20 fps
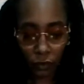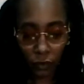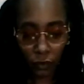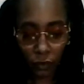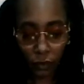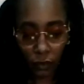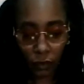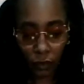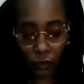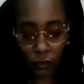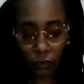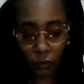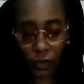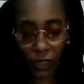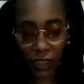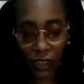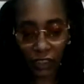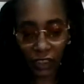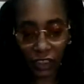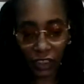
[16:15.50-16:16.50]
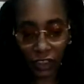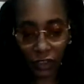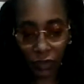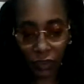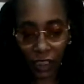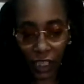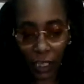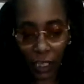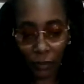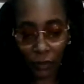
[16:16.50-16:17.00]
But I see you
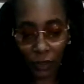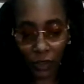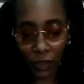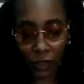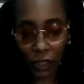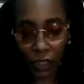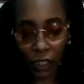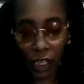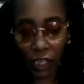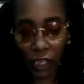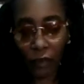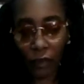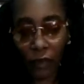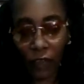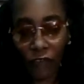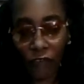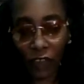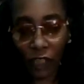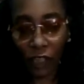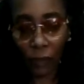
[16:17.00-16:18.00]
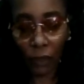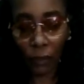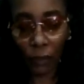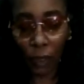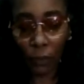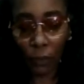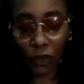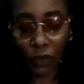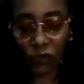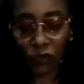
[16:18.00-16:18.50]
tapped in. A lot of our family members
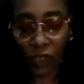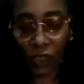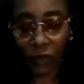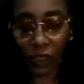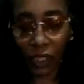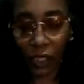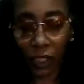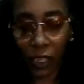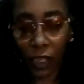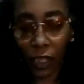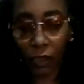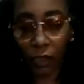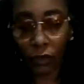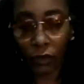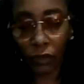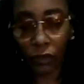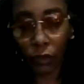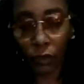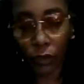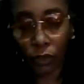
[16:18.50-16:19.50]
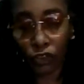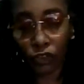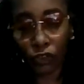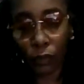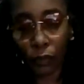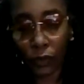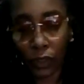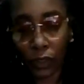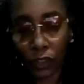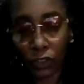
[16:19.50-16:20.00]
found that out. You weren't tripping,
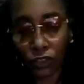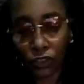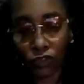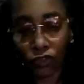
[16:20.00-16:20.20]
that's true.